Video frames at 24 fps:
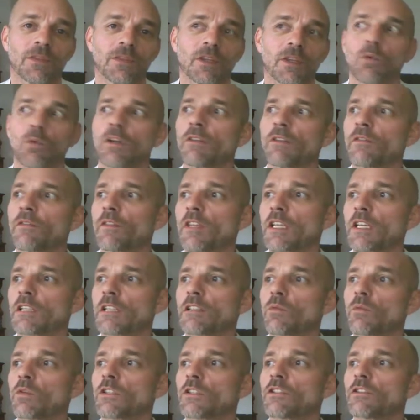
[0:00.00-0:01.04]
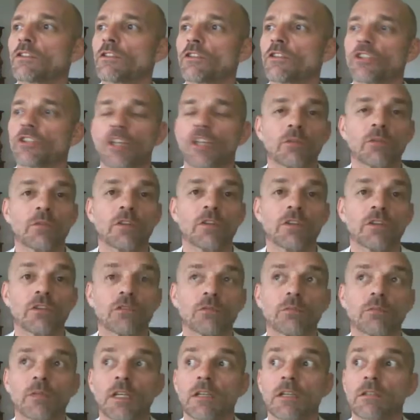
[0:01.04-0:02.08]
One of the things I wanted to share with you,
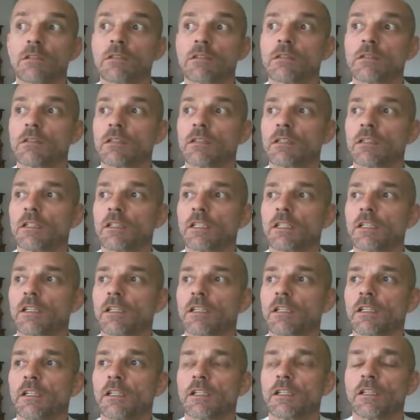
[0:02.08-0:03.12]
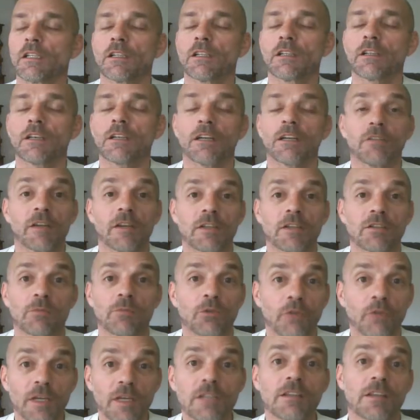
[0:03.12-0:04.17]
because I've had some
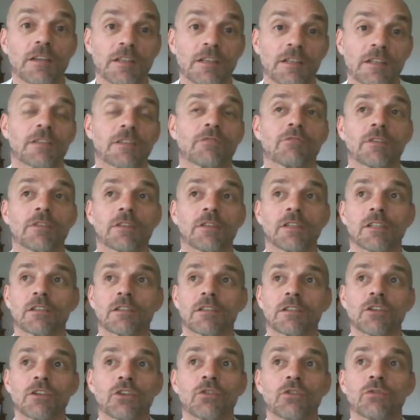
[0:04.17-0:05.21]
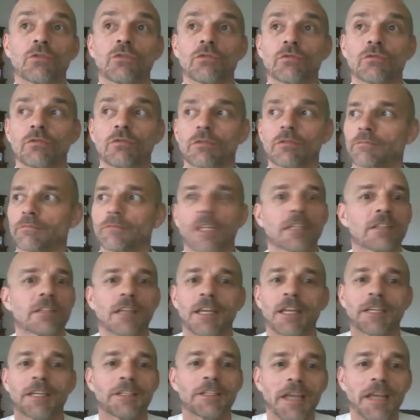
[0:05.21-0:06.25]
great success with this new, let's
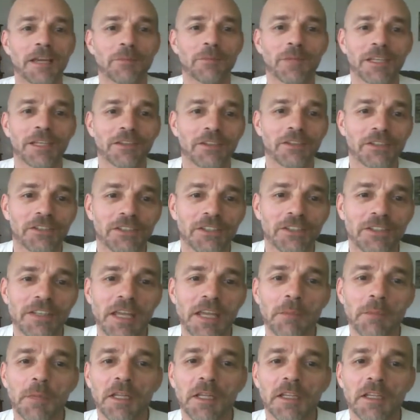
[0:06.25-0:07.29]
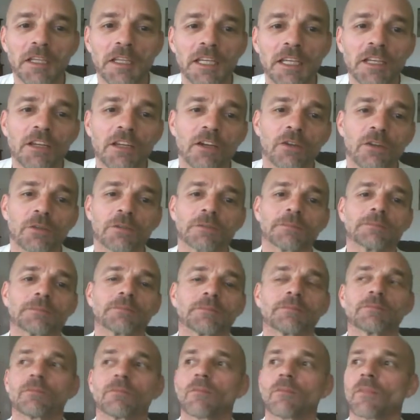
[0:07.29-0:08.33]
say, taming the ego.
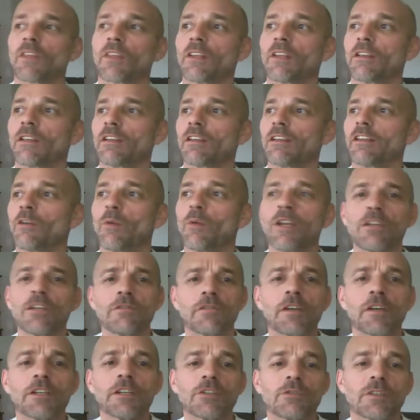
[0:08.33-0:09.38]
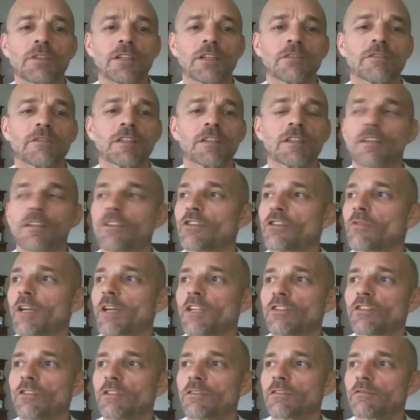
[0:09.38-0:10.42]
When you find yourself in a
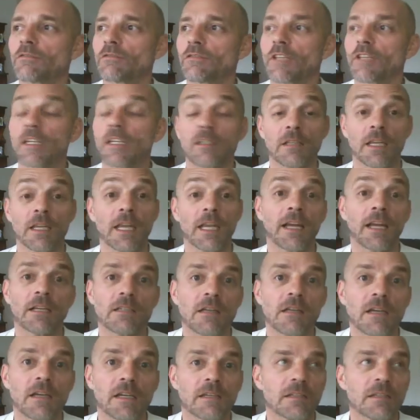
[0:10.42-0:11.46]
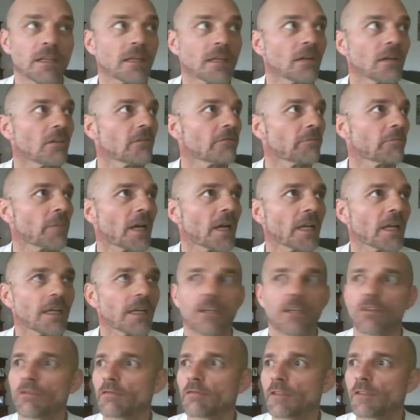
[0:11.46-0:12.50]
situation of, let's say, anxiety, of
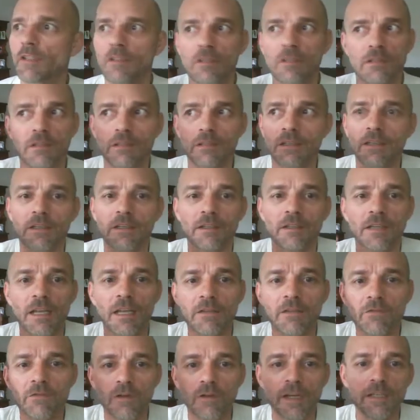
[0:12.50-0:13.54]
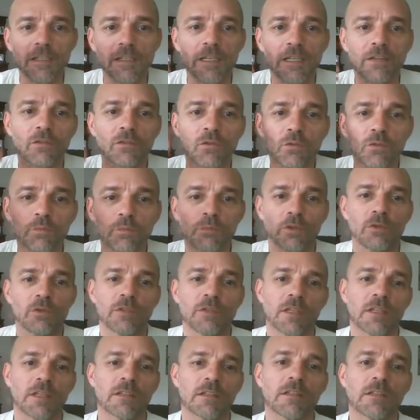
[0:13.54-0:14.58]
panic, of this never-ending thought
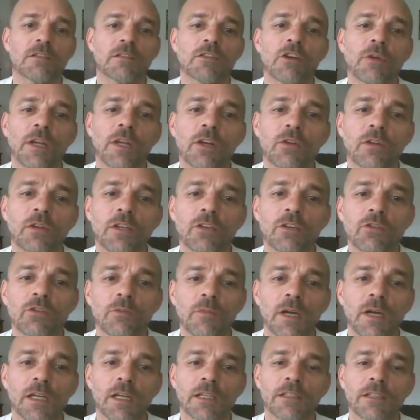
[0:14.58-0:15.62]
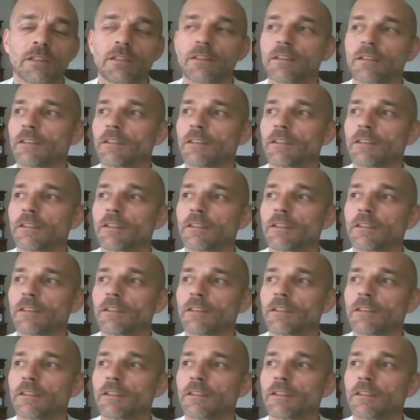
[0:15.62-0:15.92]
process that's going on in your mind,